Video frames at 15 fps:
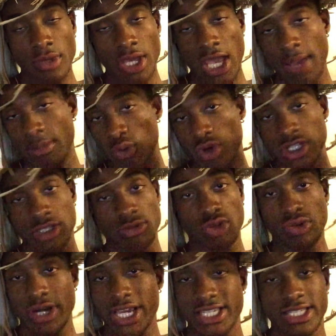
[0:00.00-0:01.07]
Hit me with some
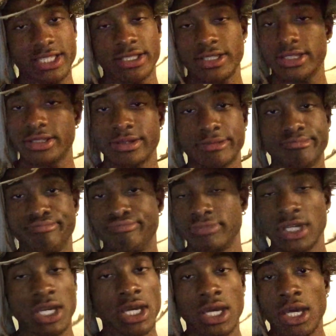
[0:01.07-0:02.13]
questions and
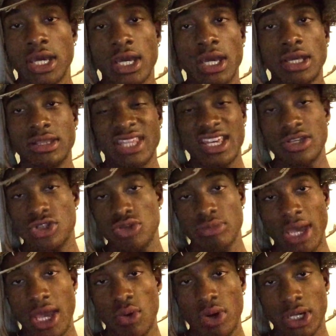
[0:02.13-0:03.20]
things you
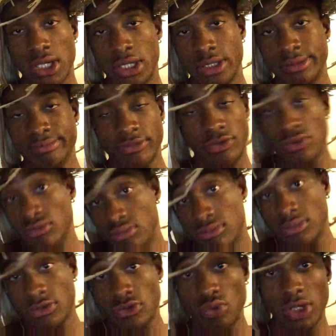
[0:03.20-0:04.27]
may want to, if you,
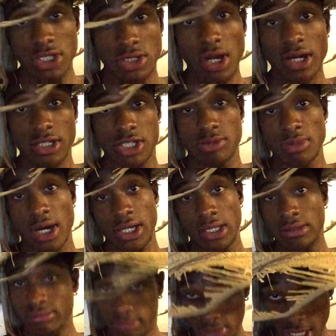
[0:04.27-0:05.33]
if you want to talk to somebody,
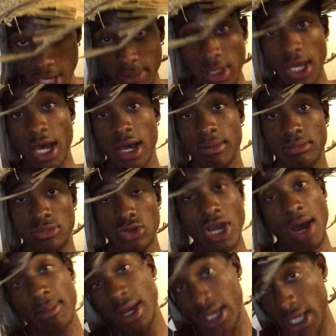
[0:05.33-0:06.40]
hit me up. You
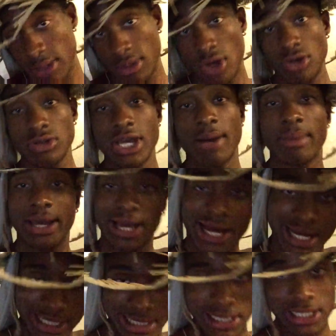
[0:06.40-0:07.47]
got my email, you got my
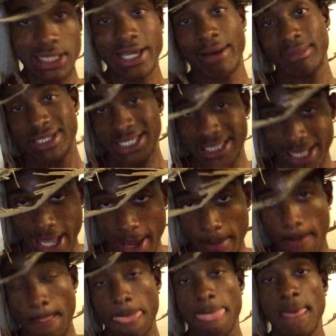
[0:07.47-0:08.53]
I G, you got my Snap.
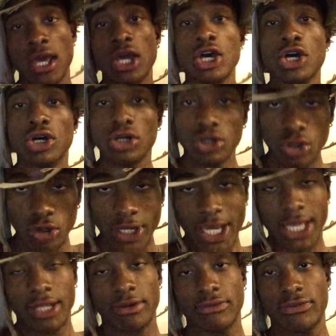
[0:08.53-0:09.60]
Go
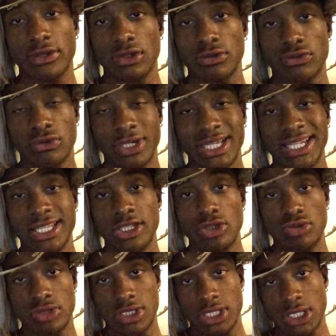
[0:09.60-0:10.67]
ahead and feel free to
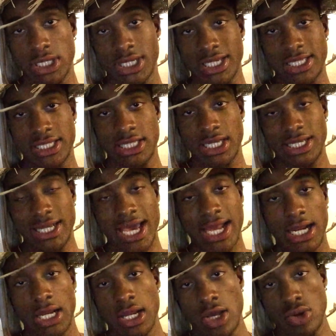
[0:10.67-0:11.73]
use it, cause you're not
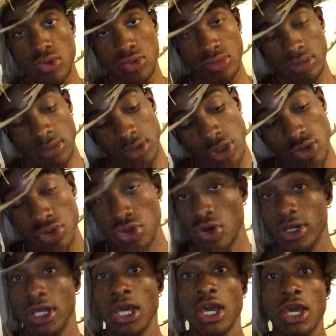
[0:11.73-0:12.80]
alone. You
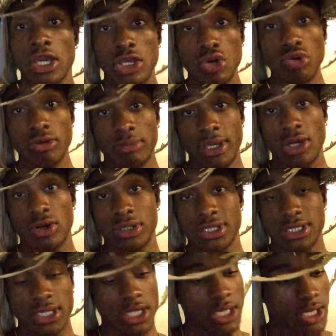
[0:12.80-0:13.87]
join, you and me on
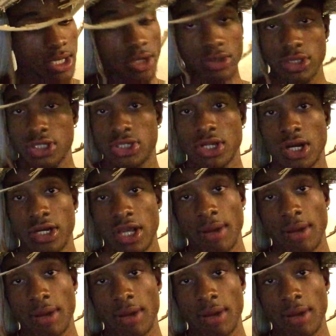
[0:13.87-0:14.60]
this uh, on this journey.